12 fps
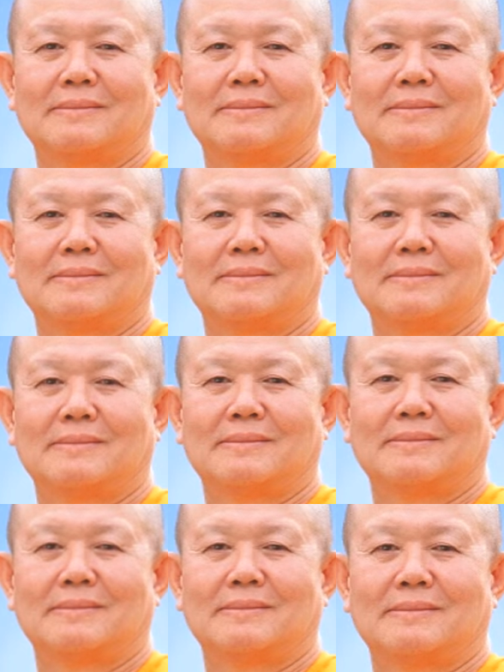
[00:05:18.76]

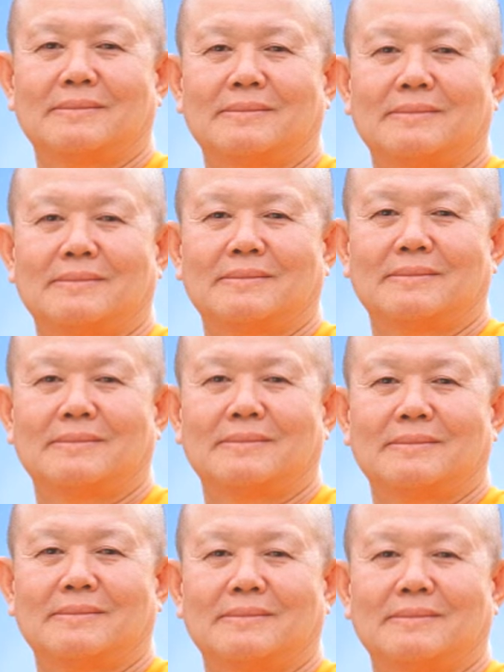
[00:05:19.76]

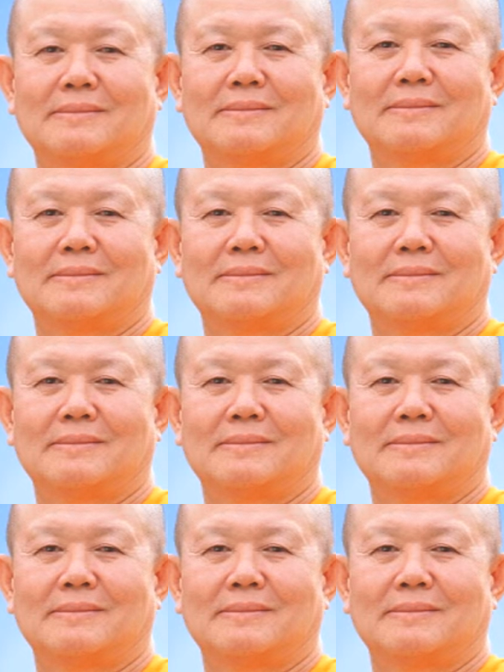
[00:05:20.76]
Nothing is said.